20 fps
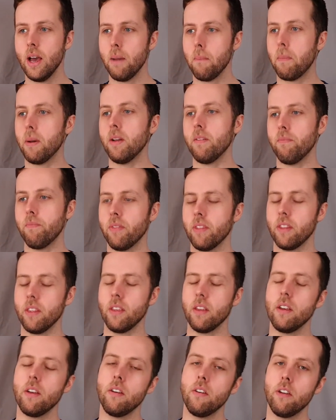But
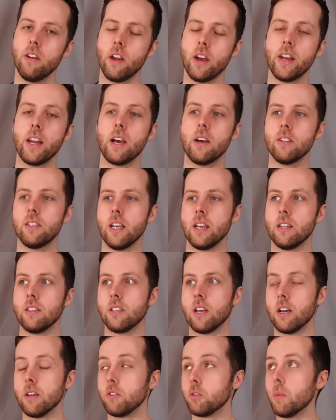9 out of 10
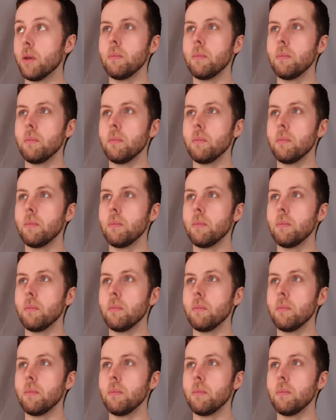times,